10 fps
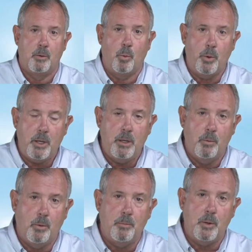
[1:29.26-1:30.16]
We
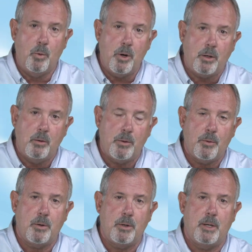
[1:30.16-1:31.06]
will be working with
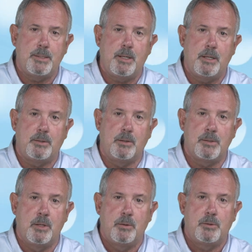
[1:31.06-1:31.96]
organizations
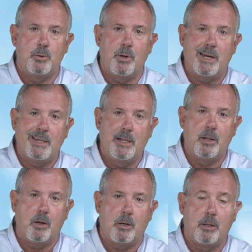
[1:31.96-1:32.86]
to
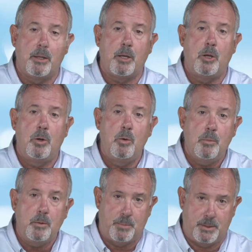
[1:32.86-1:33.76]
unlock the
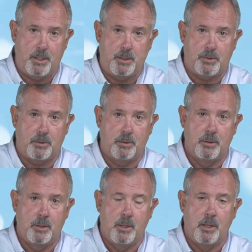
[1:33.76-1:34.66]
human potential
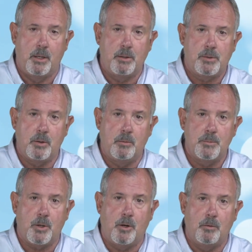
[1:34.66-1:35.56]
in
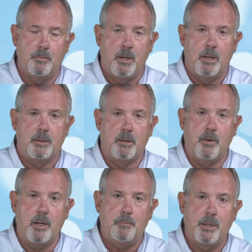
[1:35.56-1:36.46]
terms of
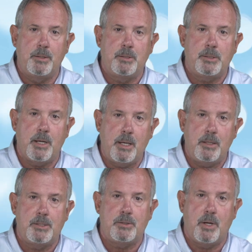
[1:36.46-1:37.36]
developing
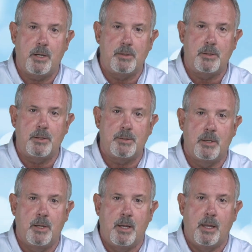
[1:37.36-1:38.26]
change strategies
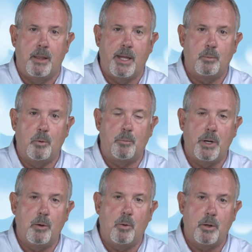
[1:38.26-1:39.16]
that will
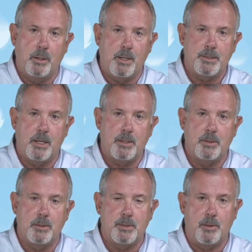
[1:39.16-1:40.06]
bring
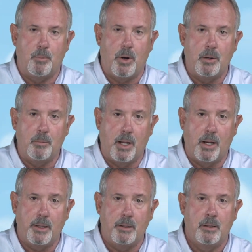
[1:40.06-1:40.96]
organizations the bottom
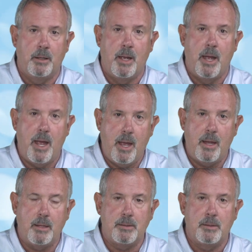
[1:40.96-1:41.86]
line
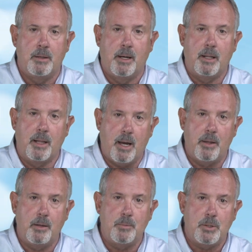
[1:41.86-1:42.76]
and allow
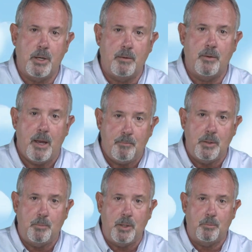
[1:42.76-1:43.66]
them to have happy
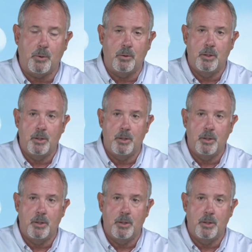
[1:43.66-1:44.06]
people.